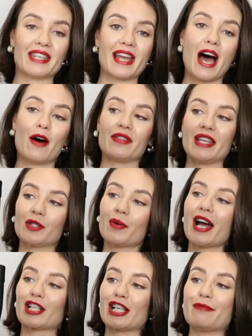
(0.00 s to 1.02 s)
Now, these
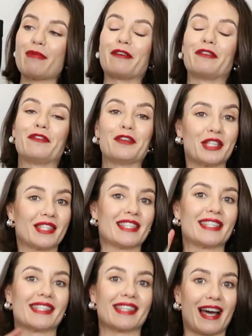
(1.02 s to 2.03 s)
were actually my
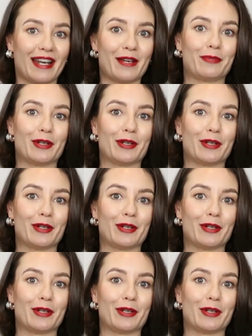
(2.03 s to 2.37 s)
first designer